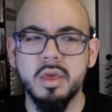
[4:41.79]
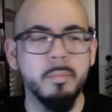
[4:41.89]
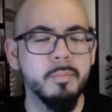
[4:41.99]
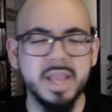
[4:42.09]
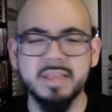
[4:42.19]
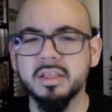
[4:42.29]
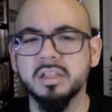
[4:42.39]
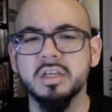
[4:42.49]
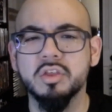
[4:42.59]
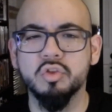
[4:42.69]

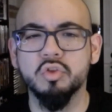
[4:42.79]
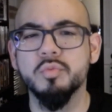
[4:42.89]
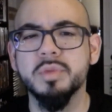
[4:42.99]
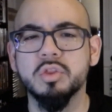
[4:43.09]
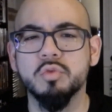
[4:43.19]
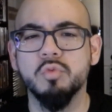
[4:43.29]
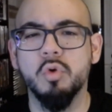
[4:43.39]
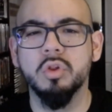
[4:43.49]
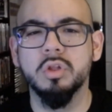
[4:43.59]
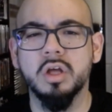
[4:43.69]
basically assuming the
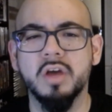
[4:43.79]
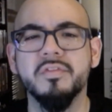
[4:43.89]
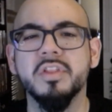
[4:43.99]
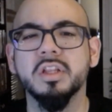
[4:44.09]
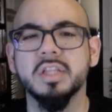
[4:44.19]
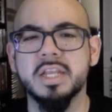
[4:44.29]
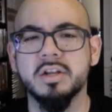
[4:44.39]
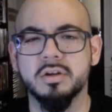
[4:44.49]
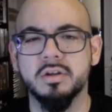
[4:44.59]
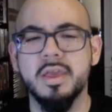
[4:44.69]
role of the leader.